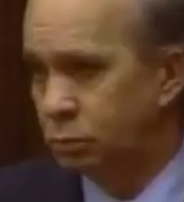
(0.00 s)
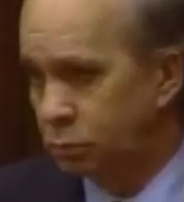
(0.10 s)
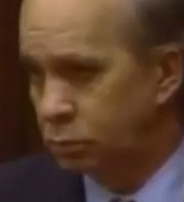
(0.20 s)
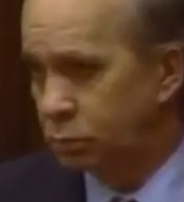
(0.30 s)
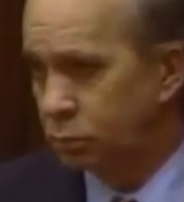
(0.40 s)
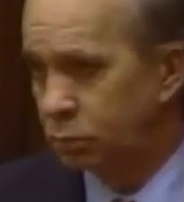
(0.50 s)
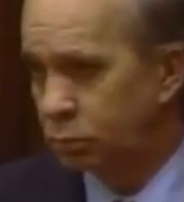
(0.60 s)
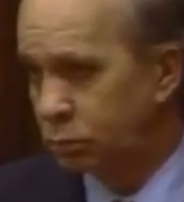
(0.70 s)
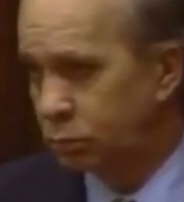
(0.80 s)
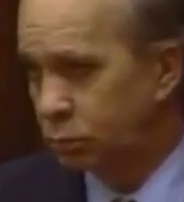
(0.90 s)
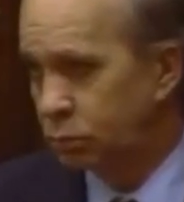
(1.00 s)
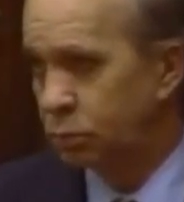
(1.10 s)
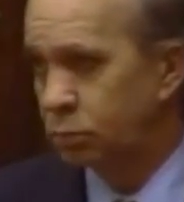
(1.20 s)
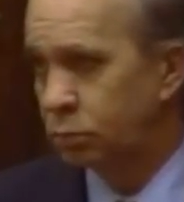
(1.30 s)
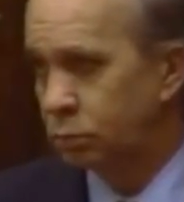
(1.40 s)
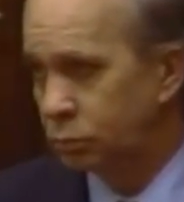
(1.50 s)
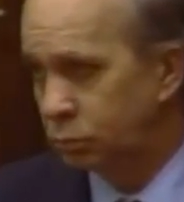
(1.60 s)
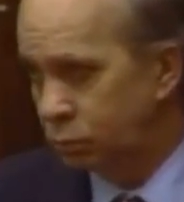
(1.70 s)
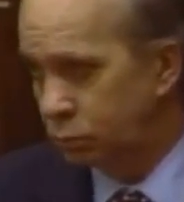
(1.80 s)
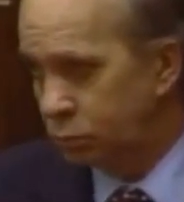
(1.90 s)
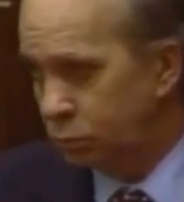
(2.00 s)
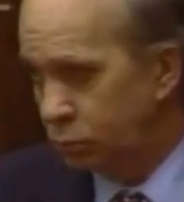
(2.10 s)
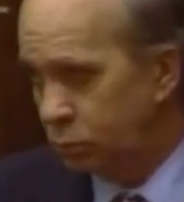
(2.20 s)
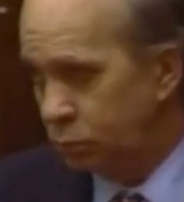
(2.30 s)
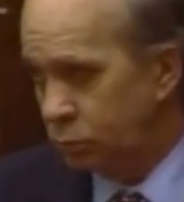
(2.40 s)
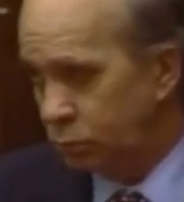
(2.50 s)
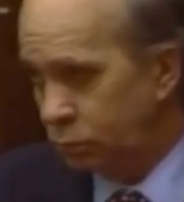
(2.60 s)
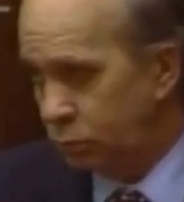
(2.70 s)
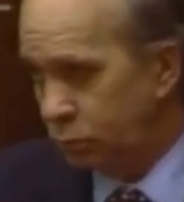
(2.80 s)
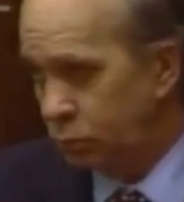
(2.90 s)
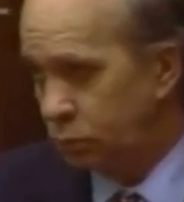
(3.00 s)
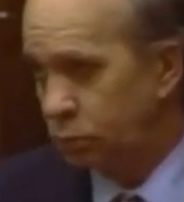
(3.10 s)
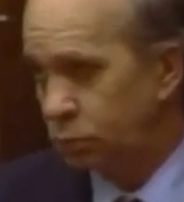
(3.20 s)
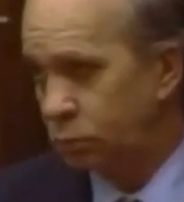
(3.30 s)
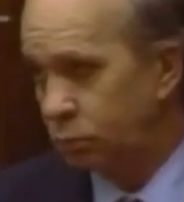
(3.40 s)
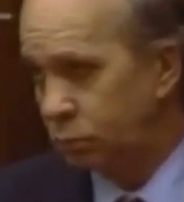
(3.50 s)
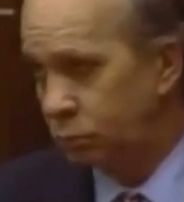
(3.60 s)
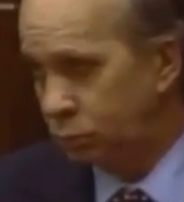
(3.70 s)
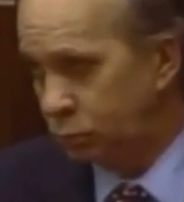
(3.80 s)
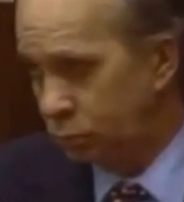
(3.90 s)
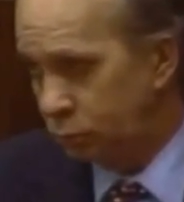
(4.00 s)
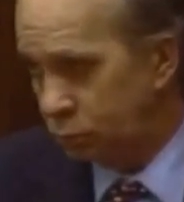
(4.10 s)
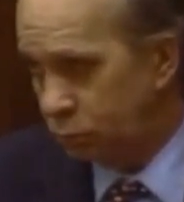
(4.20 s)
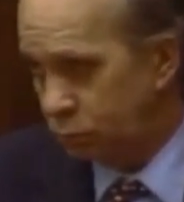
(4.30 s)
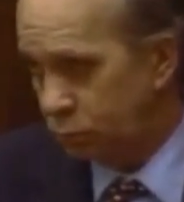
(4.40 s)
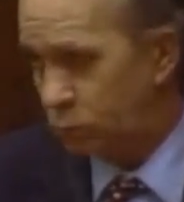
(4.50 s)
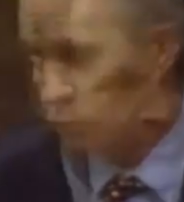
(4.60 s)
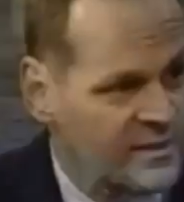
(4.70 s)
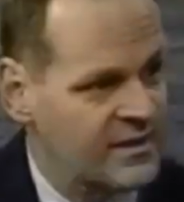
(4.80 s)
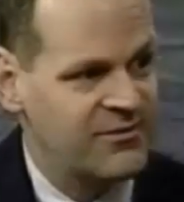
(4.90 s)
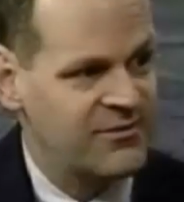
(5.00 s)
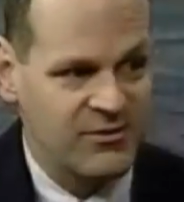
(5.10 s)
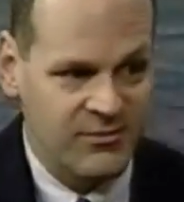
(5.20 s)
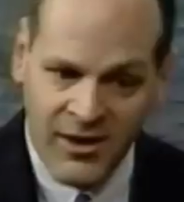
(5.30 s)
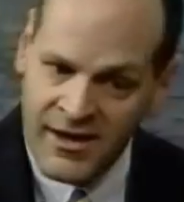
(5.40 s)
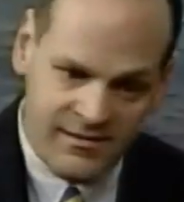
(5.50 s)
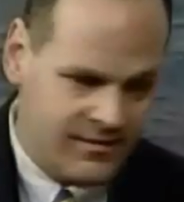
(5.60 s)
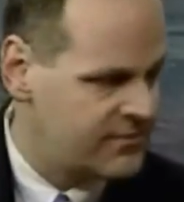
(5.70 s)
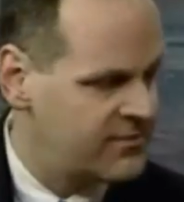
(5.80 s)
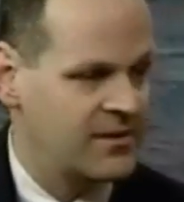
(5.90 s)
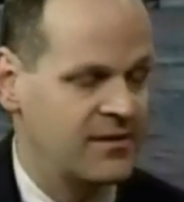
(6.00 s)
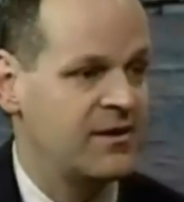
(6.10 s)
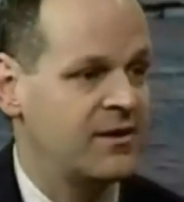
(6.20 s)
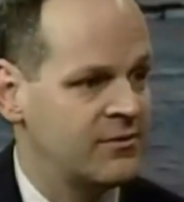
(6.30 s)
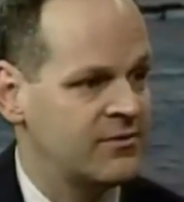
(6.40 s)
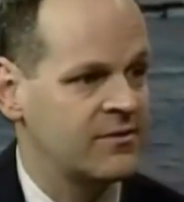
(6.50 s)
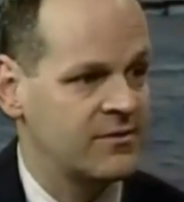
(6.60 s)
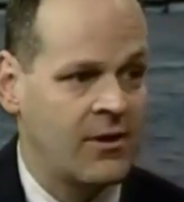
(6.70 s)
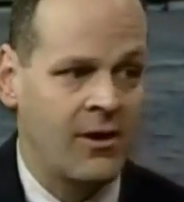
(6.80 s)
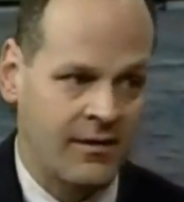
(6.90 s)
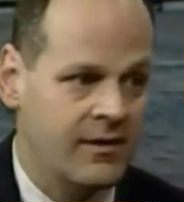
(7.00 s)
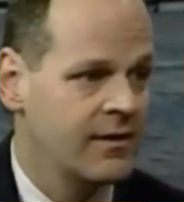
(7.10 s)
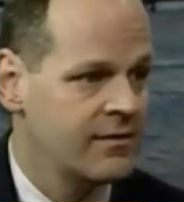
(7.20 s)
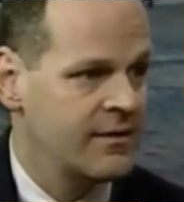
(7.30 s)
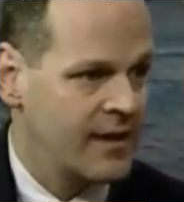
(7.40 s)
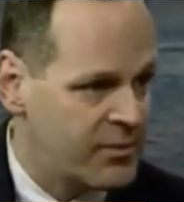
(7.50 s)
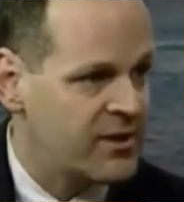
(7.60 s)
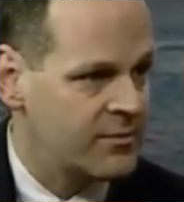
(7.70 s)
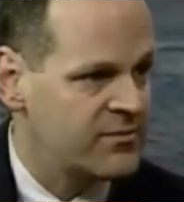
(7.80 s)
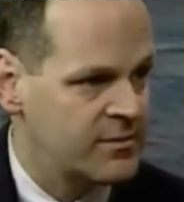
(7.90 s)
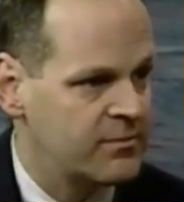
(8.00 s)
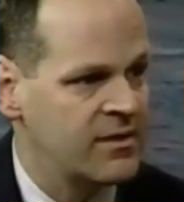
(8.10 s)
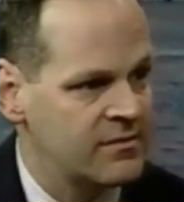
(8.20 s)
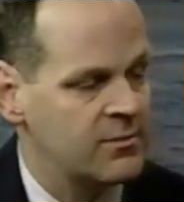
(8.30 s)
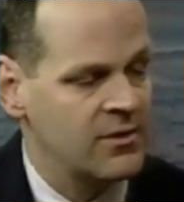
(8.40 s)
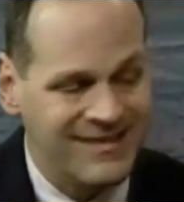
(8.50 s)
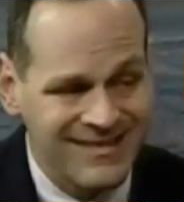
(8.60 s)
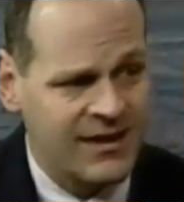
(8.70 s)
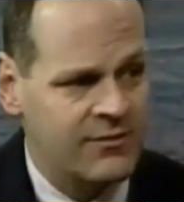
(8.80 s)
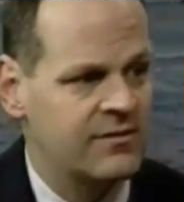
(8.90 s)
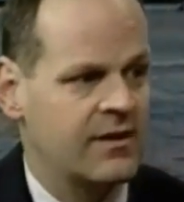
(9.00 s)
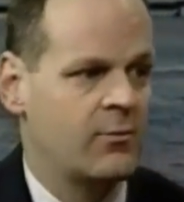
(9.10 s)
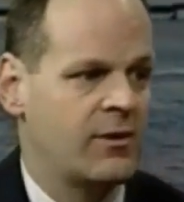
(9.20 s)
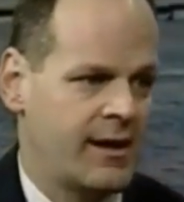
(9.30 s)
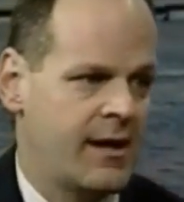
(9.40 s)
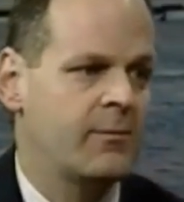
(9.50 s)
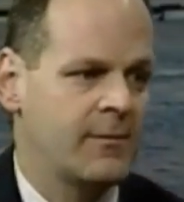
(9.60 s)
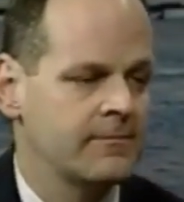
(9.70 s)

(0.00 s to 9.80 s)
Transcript: got him some hot chocolate or something like that, and he started talking again. Well, once he's been given his rights, and if he continues to talk, then that becomes admissible. It sounds like what happened.